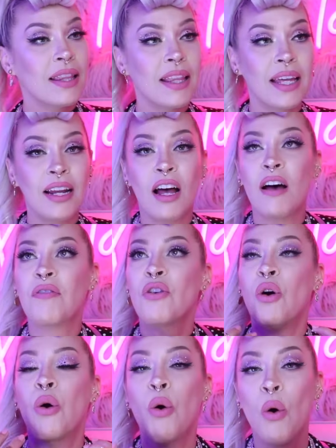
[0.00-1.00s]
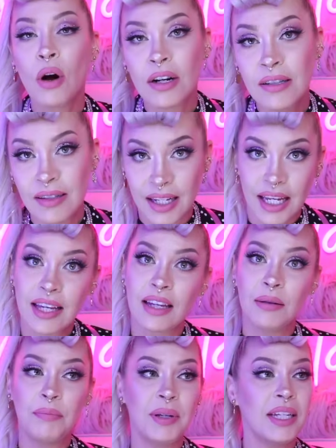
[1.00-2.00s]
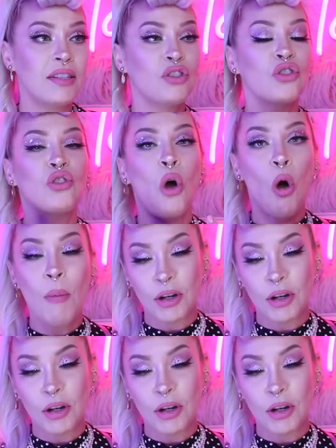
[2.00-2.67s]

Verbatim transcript: then of course it can be so